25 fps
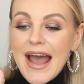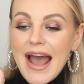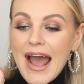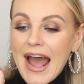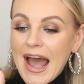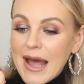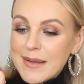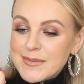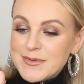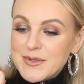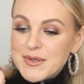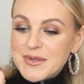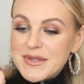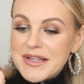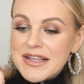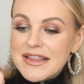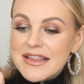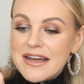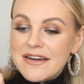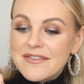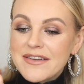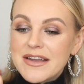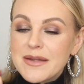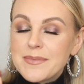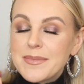Absolutely
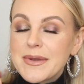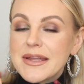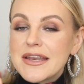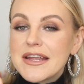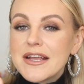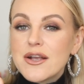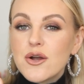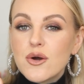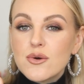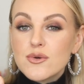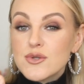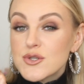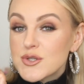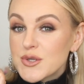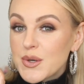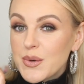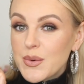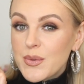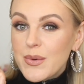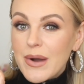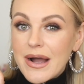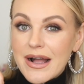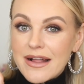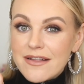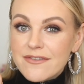love it, but it goes so
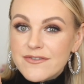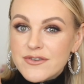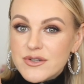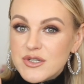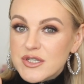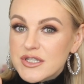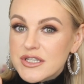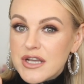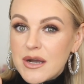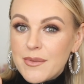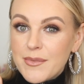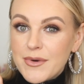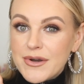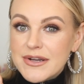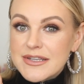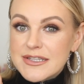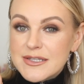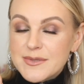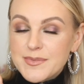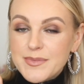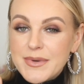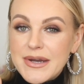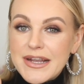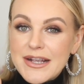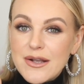well for summer and
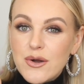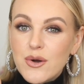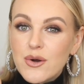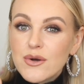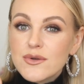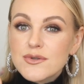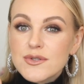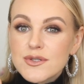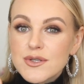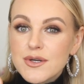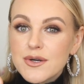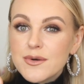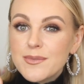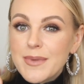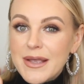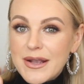spring also,